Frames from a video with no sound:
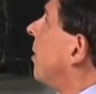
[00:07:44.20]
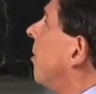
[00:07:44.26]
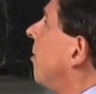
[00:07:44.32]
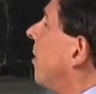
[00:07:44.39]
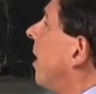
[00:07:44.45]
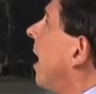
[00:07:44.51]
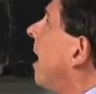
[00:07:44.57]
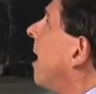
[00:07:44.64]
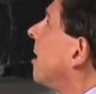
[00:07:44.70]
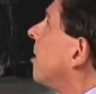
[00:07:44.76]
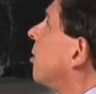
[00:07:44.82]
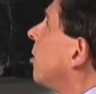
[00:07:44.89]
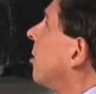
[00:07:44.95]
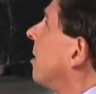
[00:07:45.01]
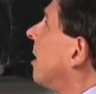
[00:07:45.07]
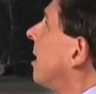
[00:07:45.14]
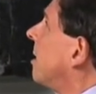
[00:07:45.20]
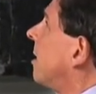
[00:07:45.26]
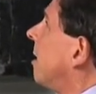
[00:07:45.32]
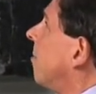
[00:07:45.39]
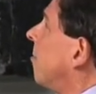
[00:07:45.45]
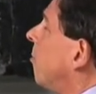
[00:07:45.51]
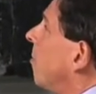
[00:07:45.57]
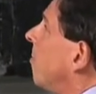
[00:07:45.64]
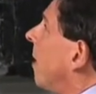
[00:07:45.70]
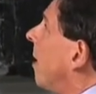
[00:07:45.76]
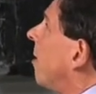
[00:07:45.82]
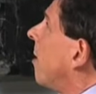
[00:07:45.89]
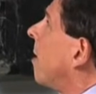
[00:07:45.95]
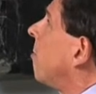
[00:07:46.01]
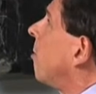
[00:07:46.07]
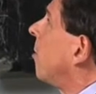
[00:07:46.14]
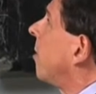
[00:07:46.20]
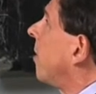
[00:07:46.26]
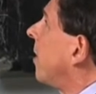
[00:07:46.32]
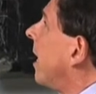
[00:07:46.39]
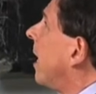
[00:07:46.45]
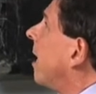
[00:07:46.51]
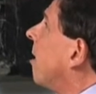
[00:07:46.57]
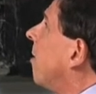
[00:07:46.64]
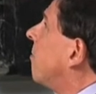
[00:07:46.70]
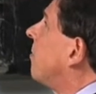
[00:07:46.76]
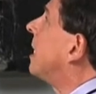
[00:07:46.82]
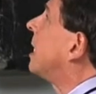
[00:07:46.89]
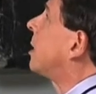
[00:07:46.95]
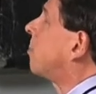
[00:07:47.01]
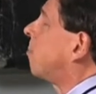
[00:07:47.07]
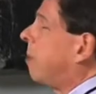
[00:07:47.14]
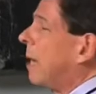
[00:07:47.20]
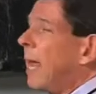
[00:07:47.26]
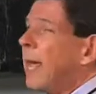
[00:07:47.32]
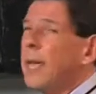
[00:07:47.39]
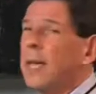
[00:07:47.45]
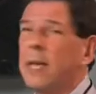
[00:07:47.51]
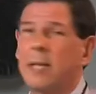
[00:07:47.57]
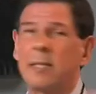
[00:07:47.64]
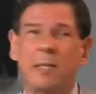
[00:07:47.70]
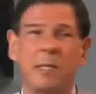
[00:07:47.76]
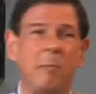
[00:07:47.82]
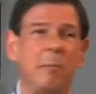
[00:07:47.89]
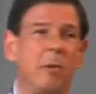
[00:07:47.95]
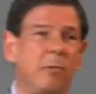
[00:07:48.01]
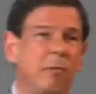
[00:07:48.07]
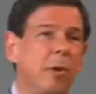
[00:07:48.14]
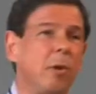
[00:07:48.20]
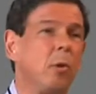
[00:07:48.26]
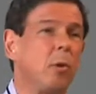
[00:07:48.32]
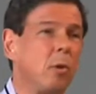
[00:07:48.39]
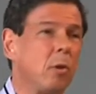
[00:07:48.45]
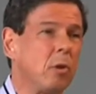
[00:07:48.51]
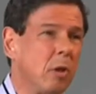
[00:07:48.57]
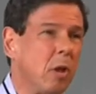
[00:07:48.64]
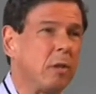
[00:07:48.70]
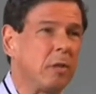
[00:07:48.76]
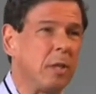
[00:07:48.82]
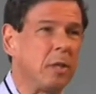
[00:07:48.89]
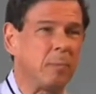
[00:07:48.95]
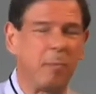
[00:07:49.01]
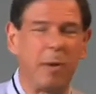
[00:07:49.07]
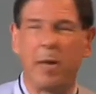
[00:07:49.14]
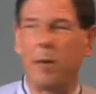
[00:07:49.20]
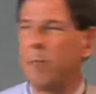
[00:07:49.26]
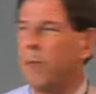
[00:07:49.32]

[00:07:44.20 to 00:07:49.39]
theory action does a remarkable thing of displaying a symmetry you could not display